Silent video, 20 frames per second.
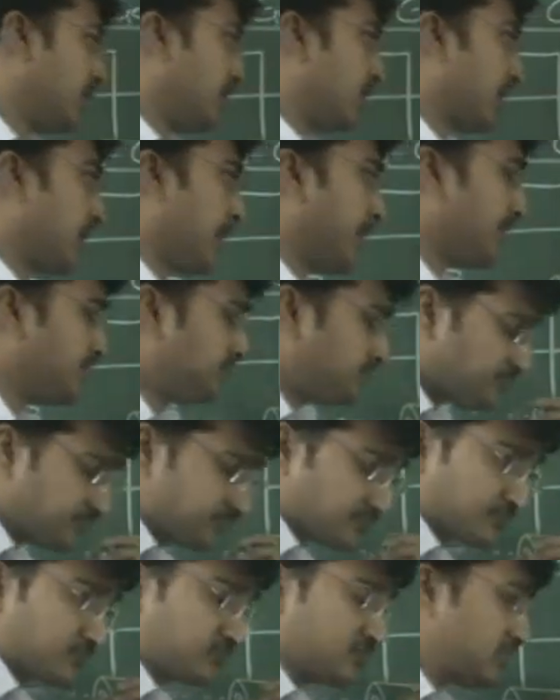Okay,
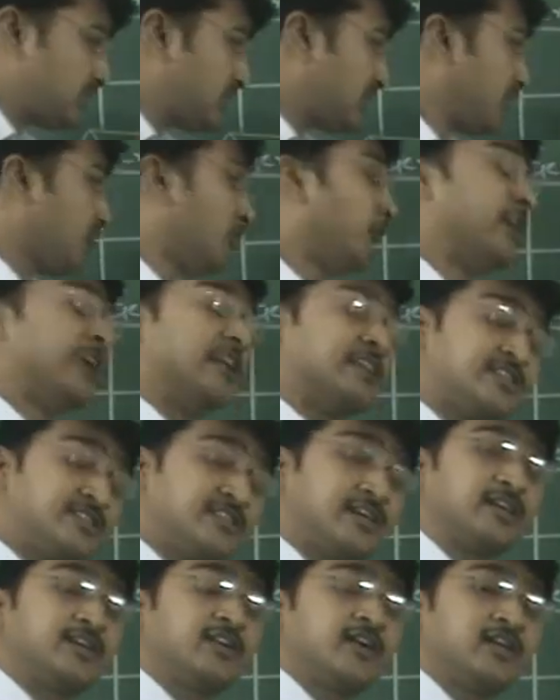when
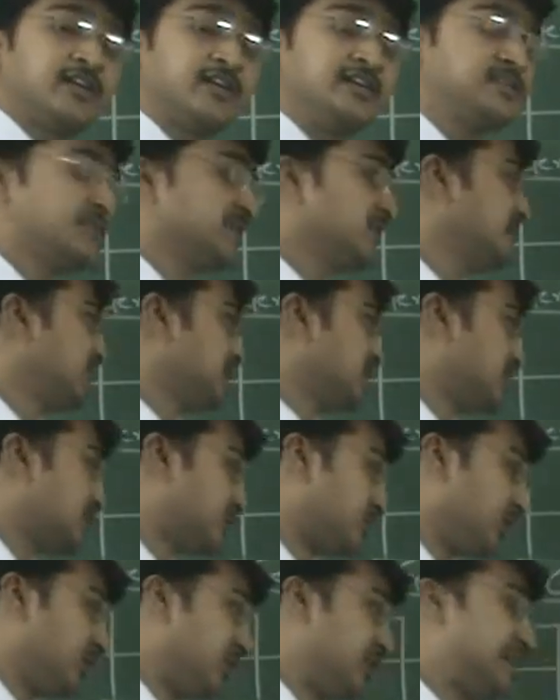incident on it,
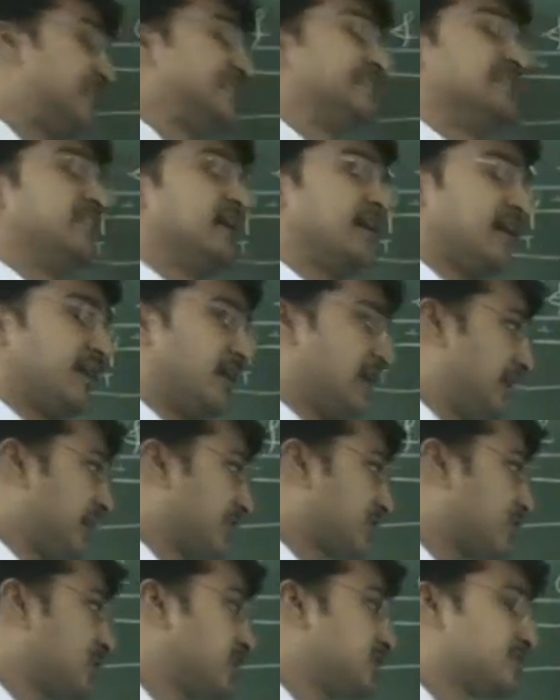so it is the
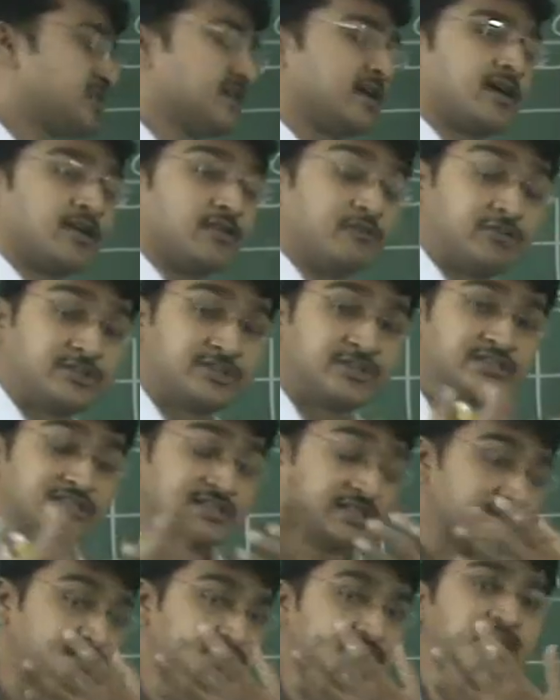electrons are which is
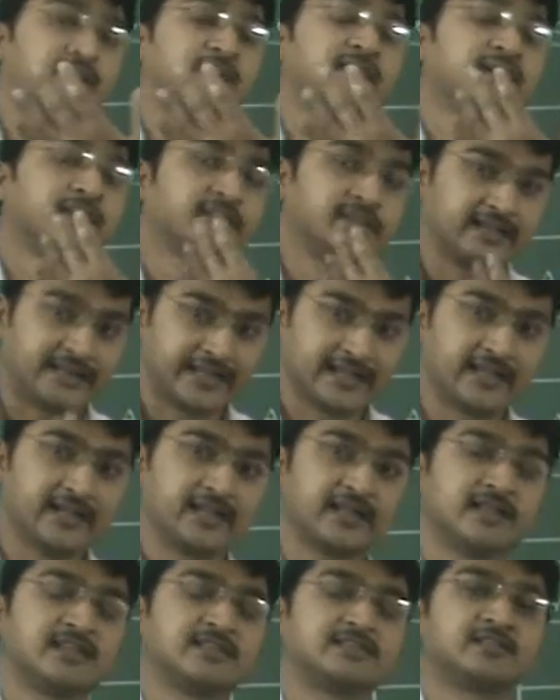incident on the
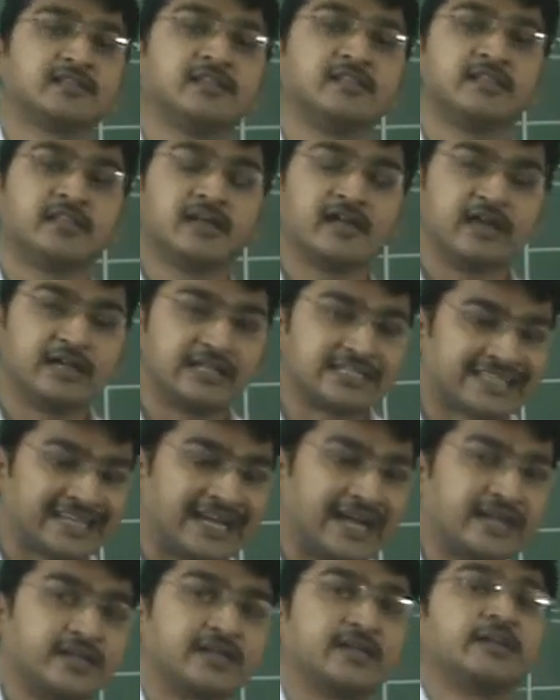nickel crystal, the
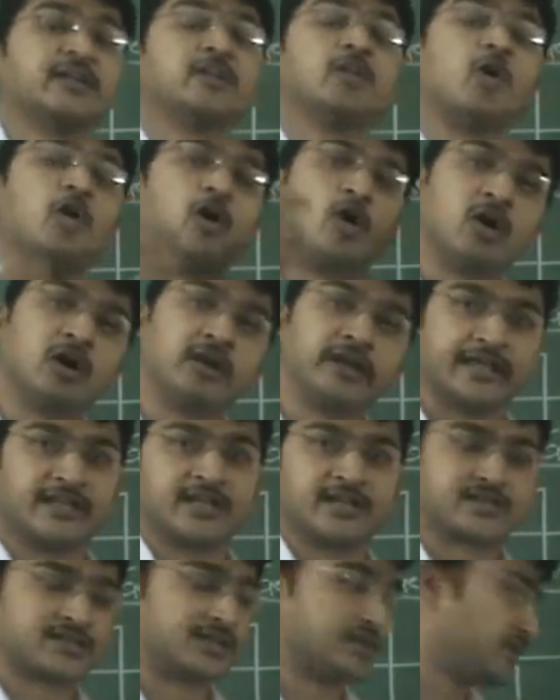scattered in all
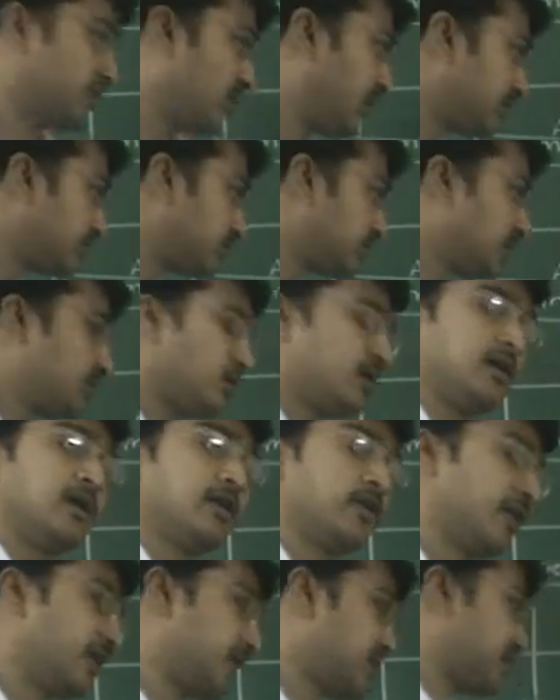direction,
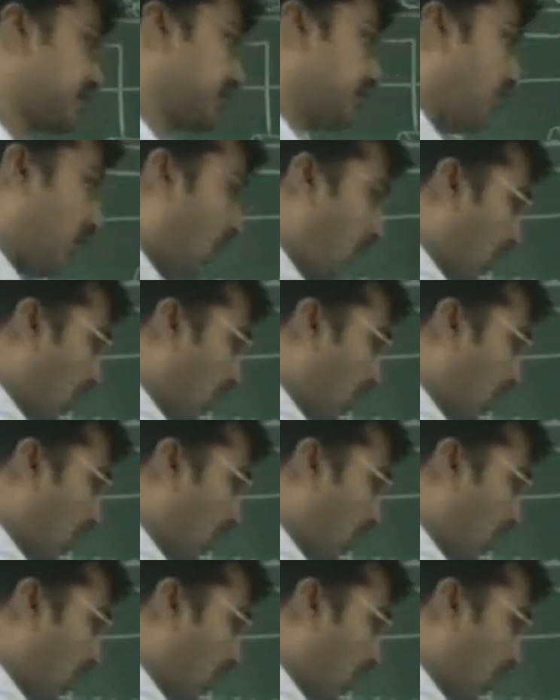all direction.